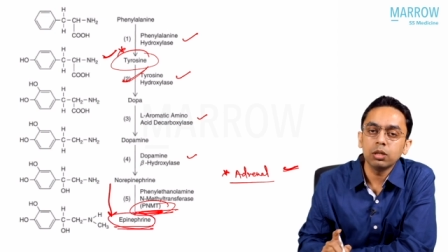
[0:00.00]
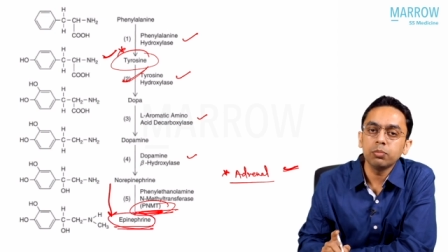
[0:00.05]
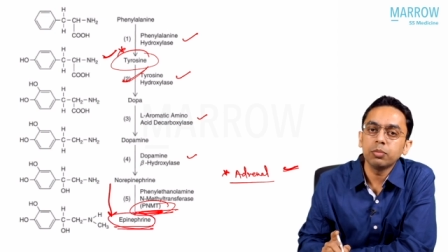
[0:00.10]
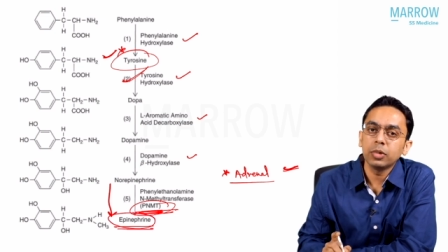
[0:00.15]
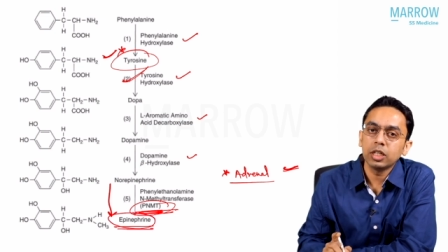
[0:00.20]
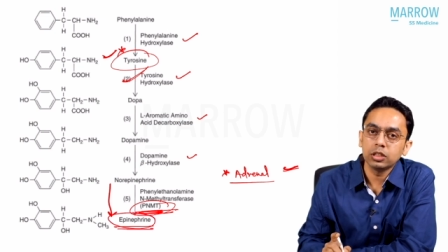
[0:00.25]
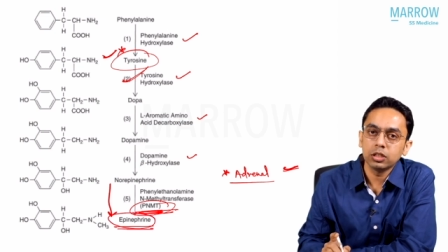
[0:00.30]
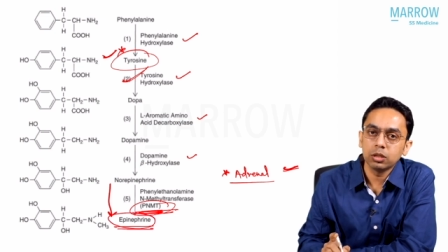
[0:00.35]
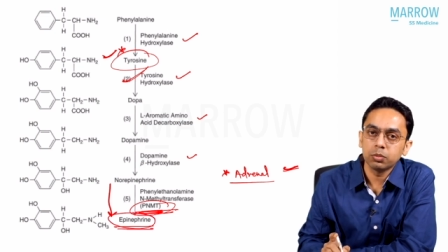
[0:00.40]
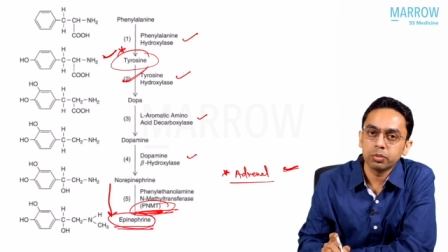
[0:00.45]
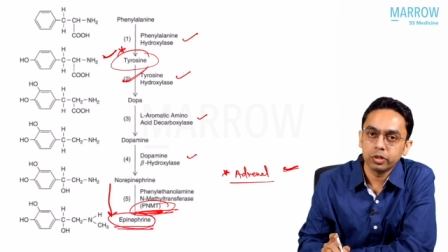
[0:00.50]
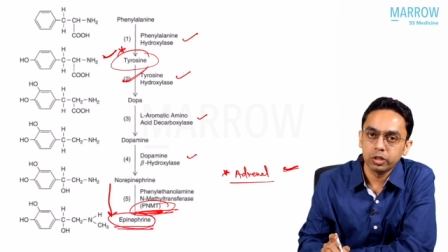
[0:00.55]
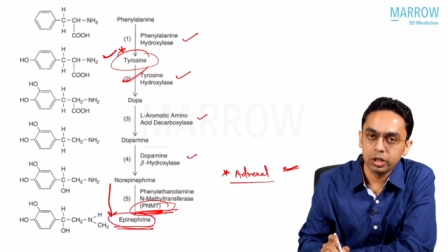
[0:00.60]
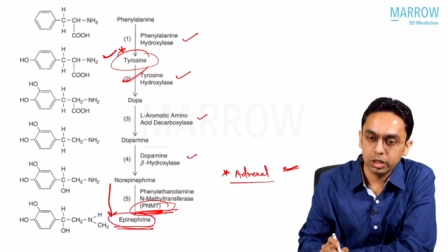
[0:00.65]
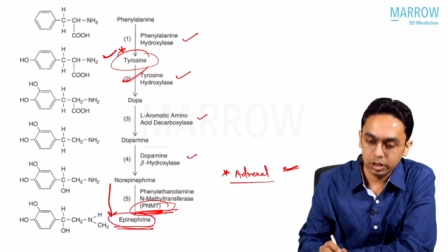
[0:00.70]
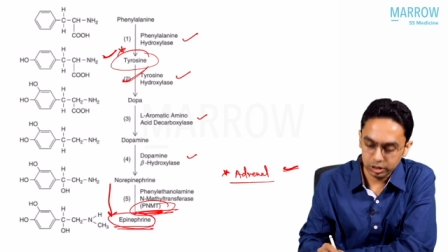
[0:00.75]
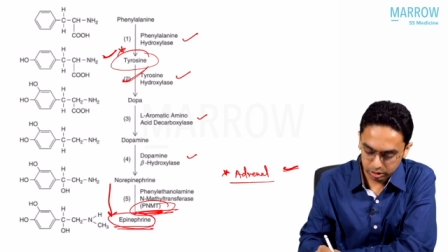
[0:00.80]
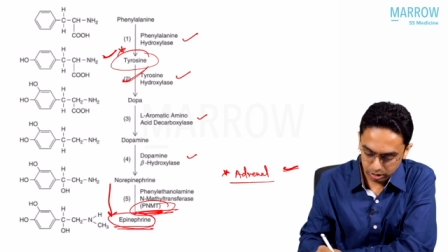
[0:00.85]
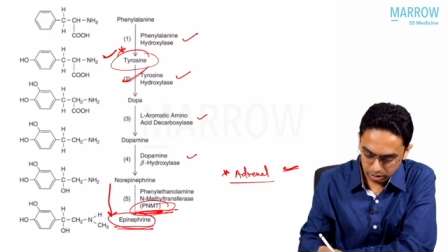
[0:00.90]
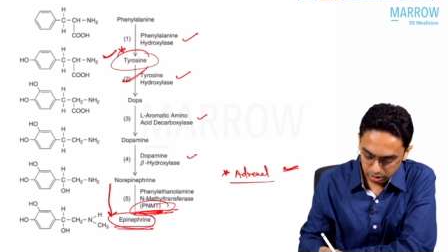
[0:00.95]
the major
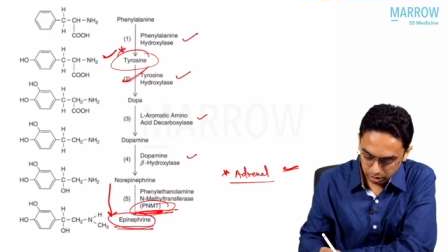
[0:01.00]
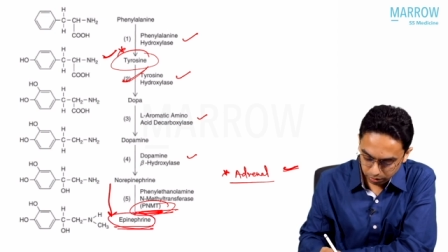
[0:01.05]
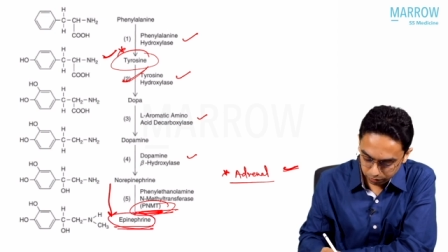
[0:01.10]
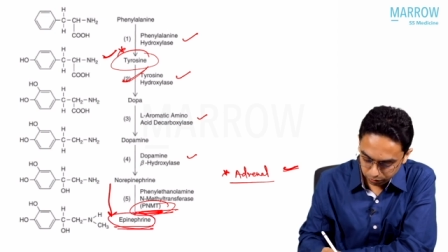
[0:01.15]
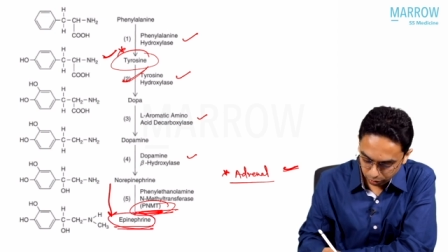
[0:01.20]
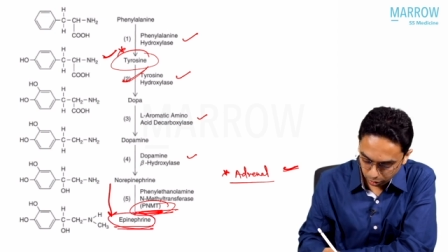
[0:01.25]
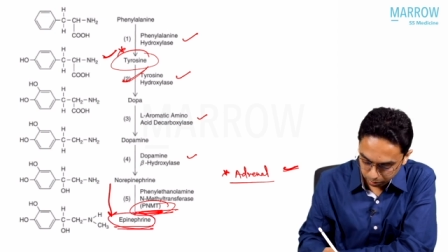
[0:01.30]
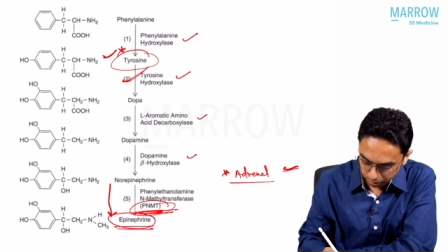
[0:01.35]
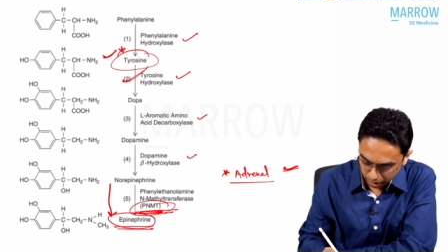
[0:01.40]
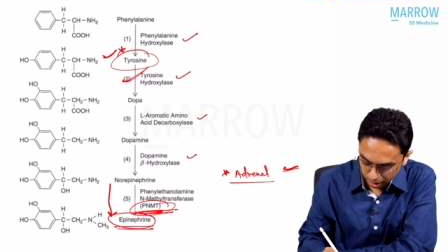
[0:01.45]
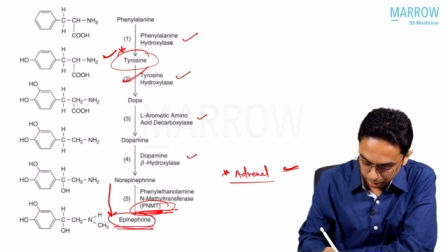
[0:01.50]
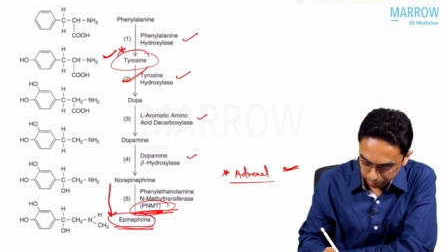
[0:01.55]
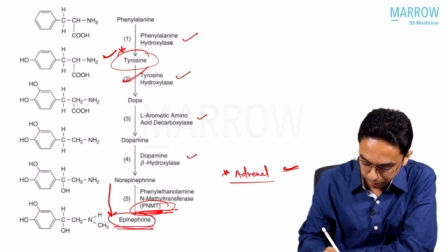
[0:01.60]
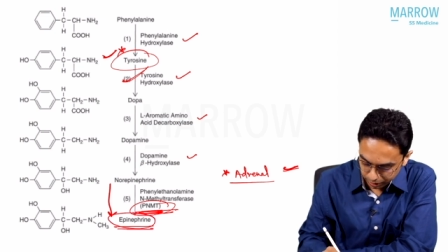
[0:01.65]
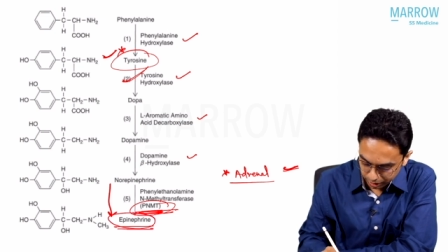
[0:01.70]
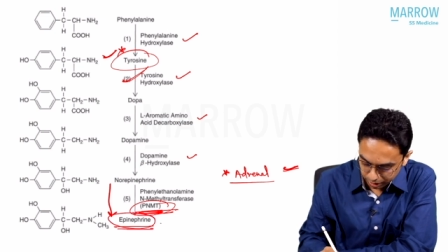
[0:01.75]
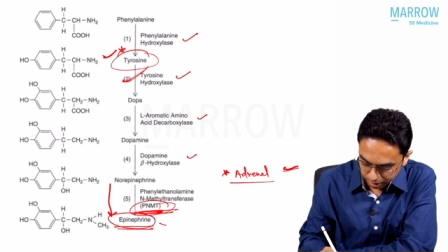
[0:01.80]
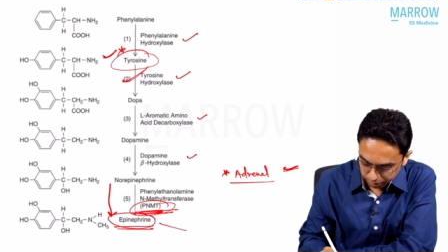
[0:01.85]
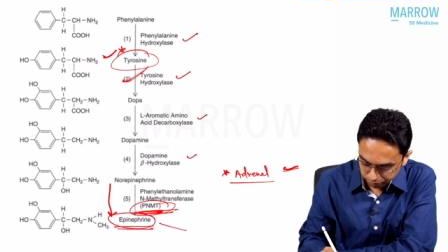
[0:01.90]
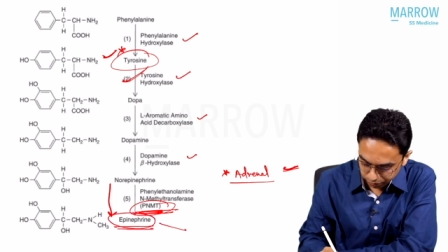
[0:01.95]
product. From
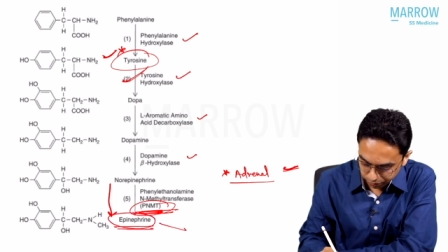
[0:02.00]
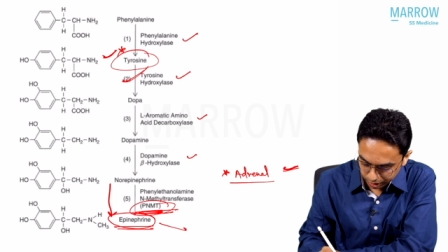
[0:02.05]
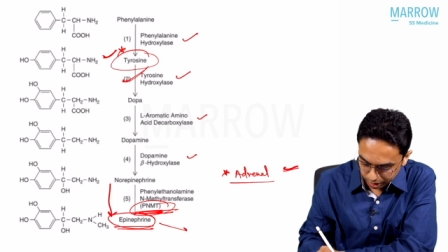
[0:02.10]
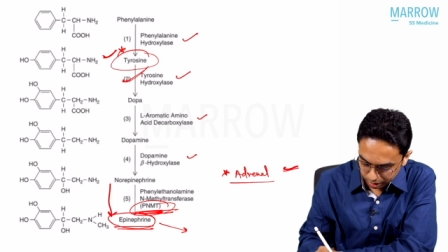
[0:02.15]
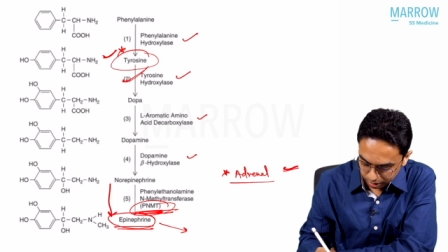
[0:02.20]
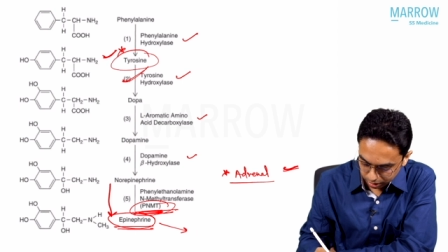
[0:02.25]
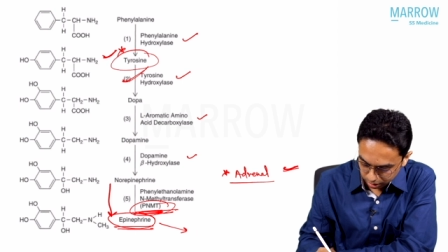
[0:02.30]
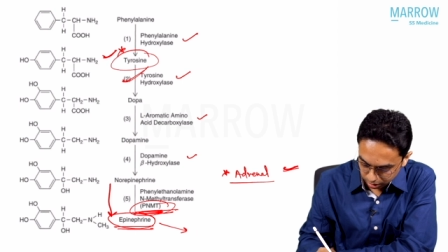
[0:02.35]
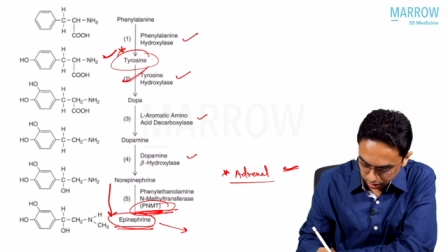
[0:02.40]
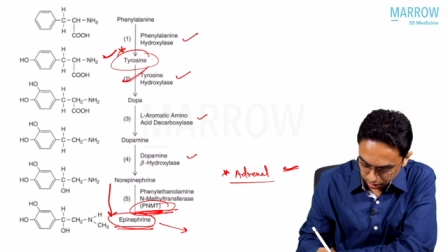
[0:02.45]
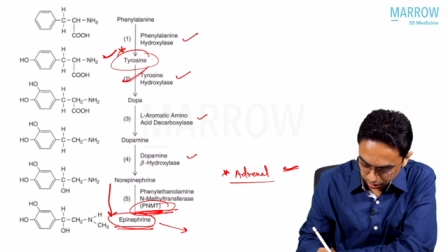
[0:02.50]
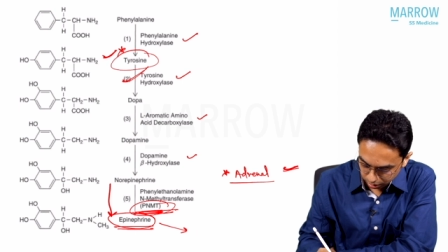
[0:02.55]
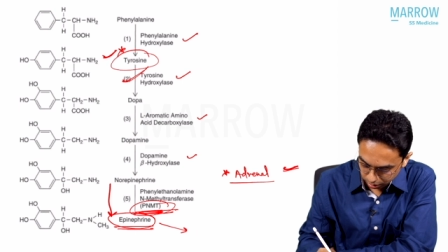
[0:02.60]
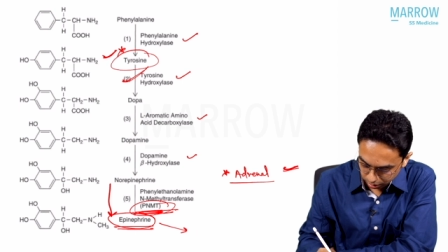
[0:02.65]
epinephrine,